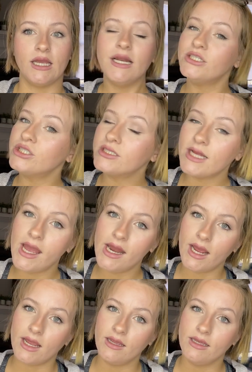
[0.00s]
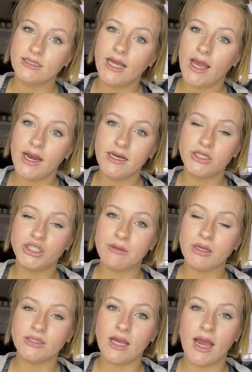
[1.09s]
And it's just a headache. It's a headache to ship
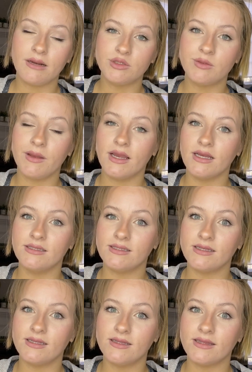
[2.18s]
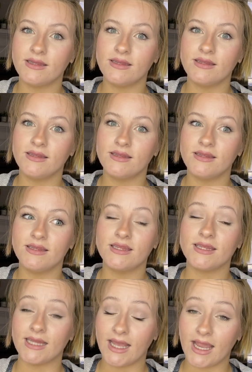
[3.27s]
those items because
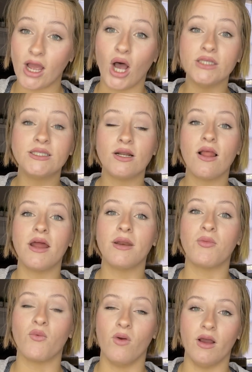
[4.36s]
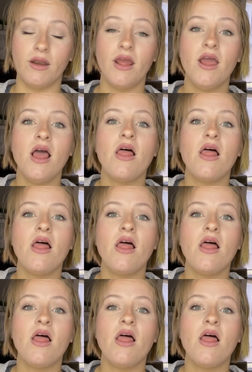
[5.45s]
they cost a lot, number one.